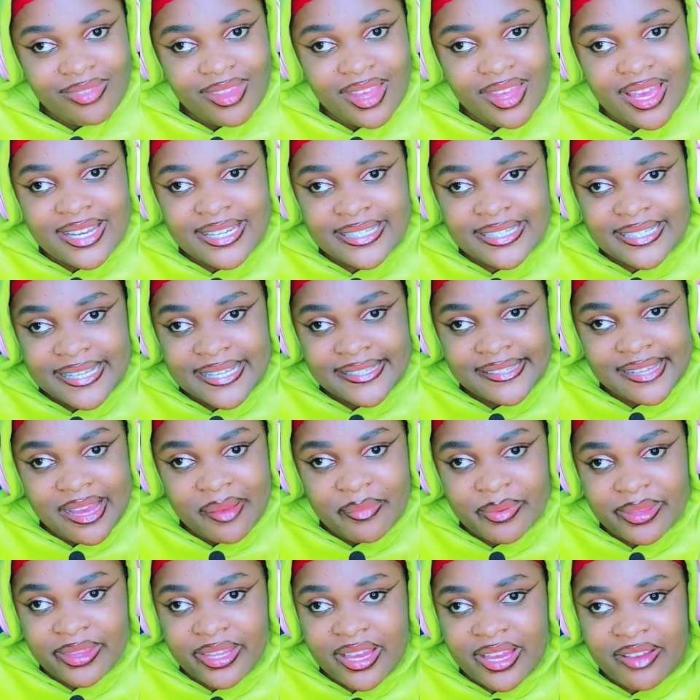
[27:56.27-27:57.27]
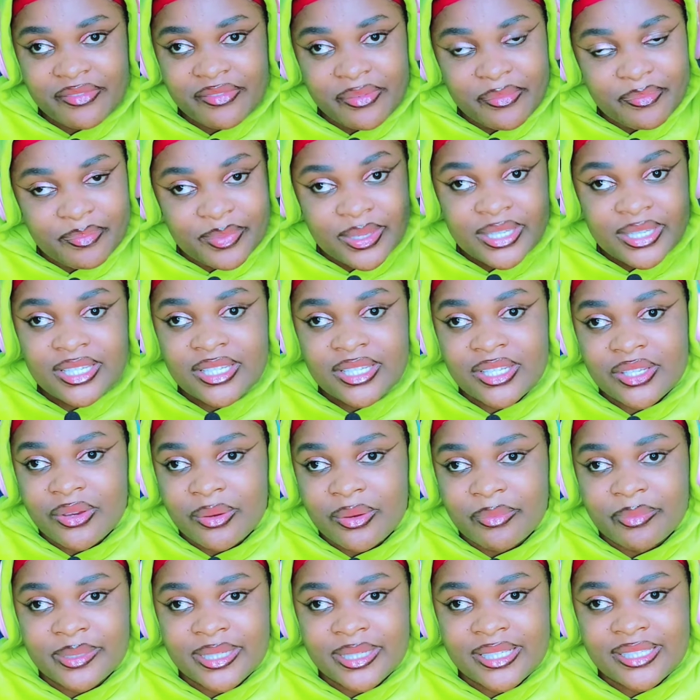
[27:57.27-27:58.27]
and it has happened. They have impeached your
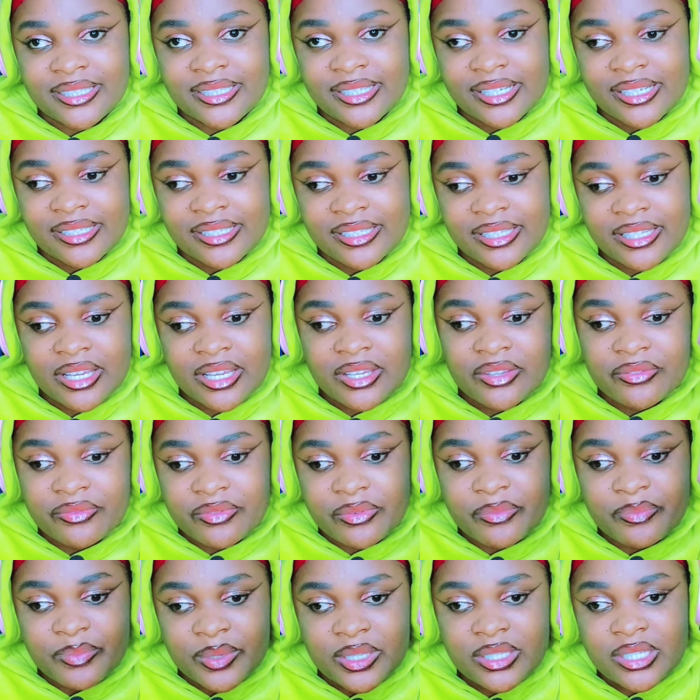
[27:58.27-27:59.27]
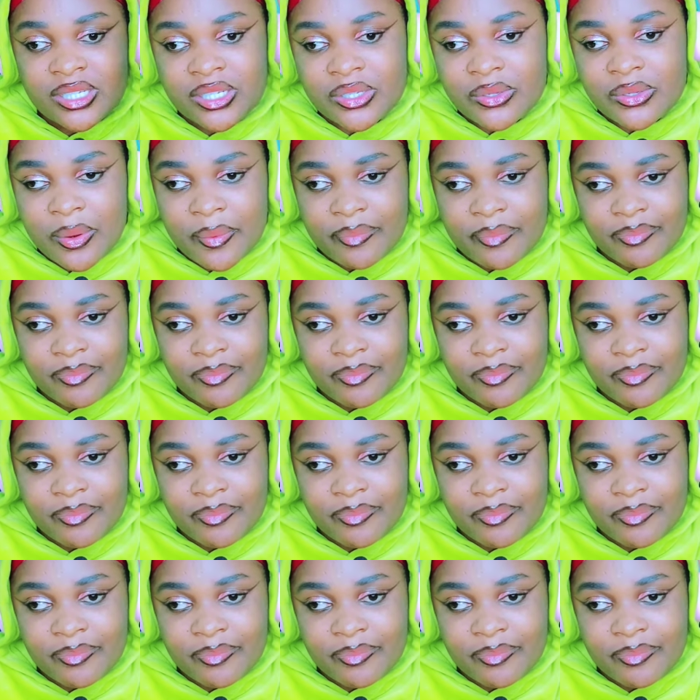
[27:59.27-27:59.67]
president. They have impeached your